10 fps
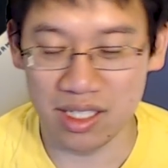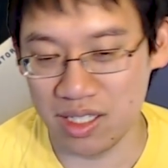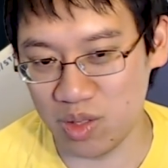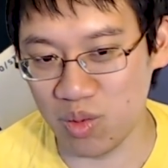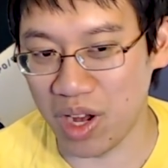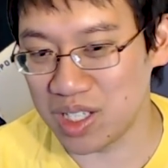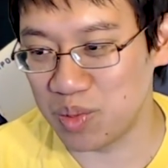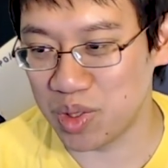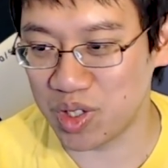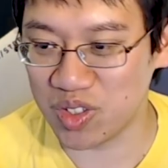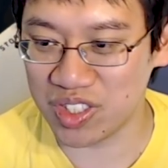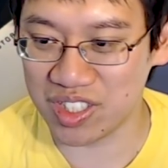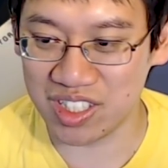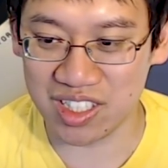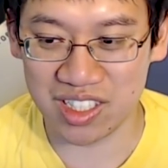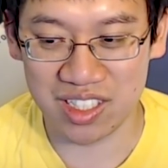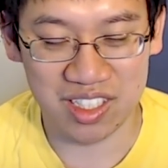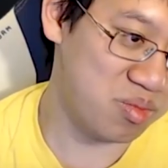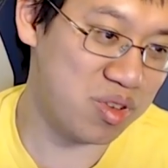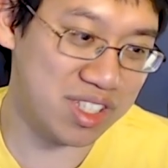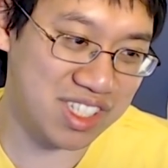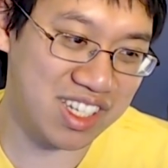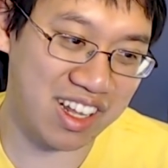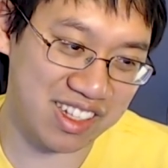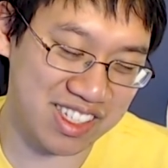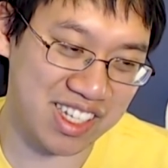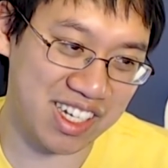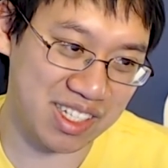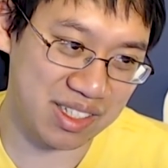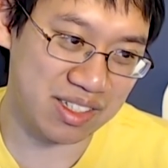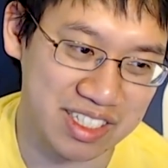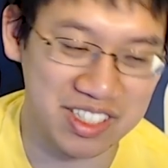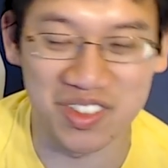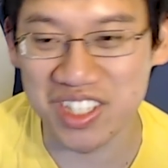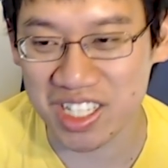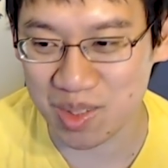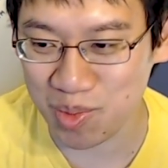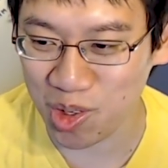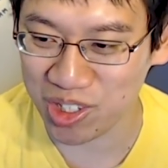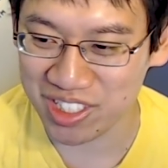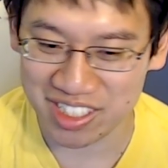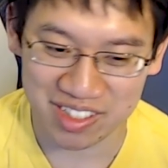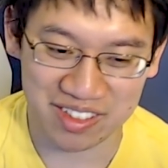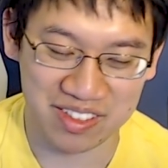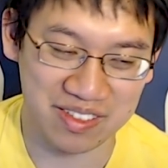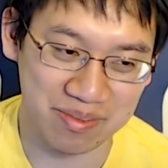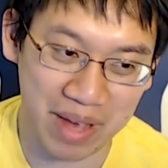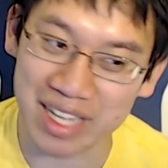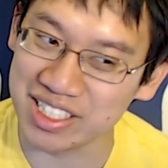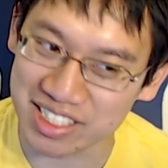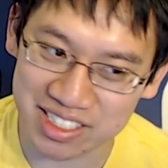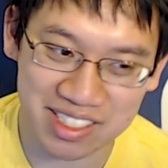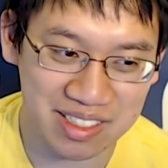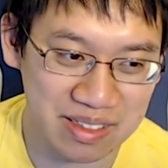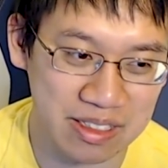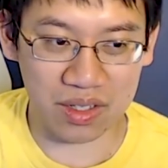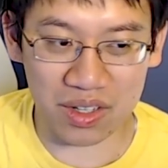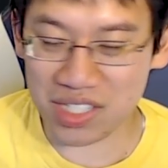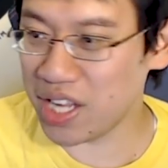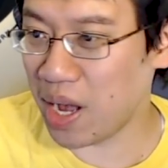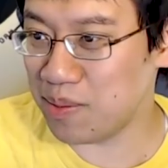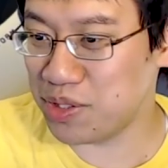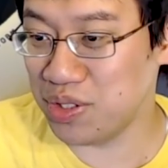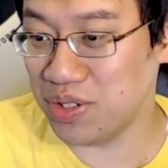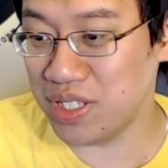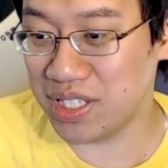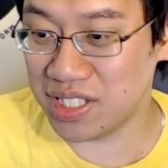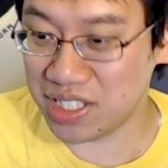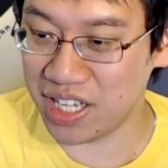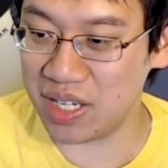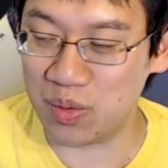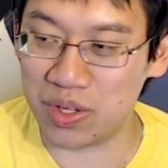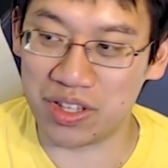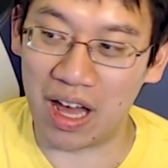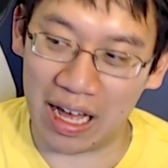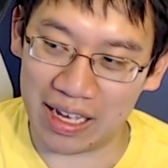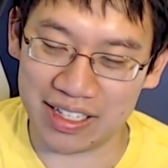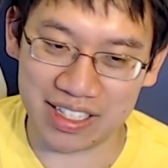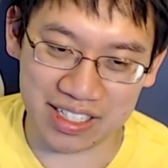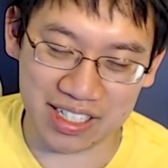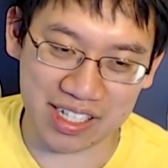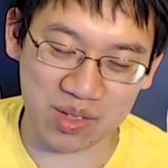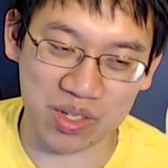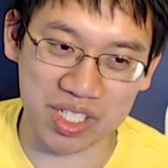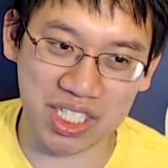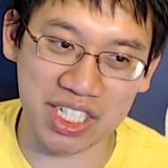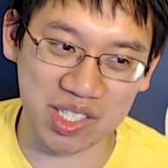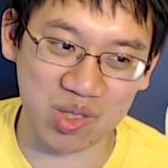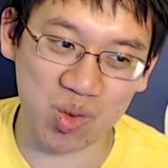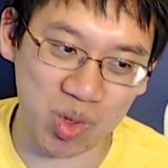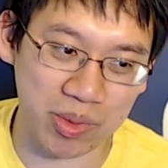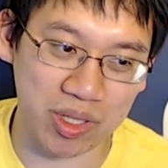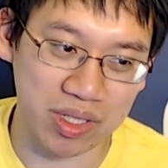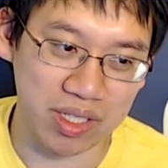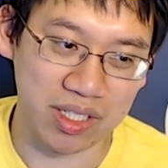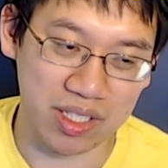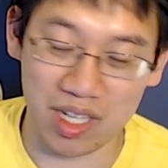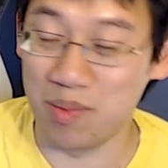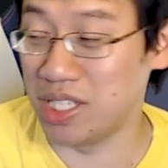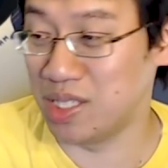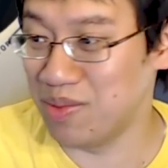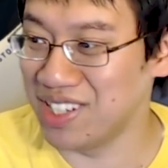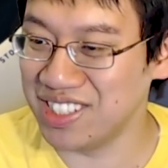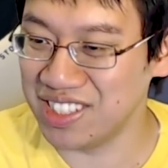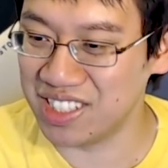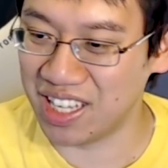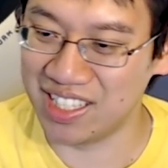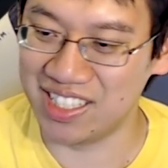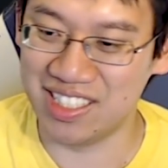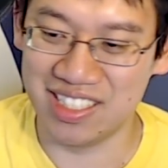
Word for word: Swashburglar, Prince Keliseth, Stone Tusk Boar, Patches. Card is absolutely insane with Aya as well as Jade Swarmer. Uh, but especially Aya.